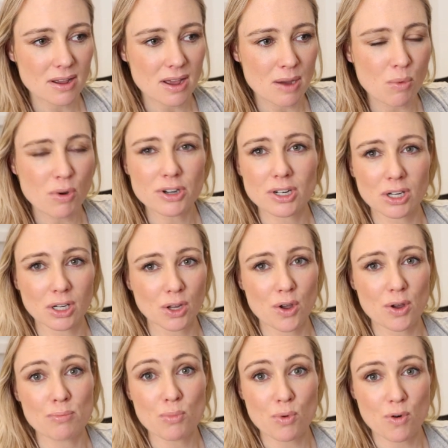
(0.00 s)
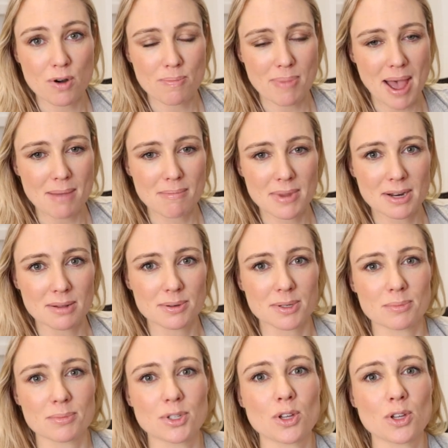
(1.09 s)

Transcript: I wanted to learn more about minimalism.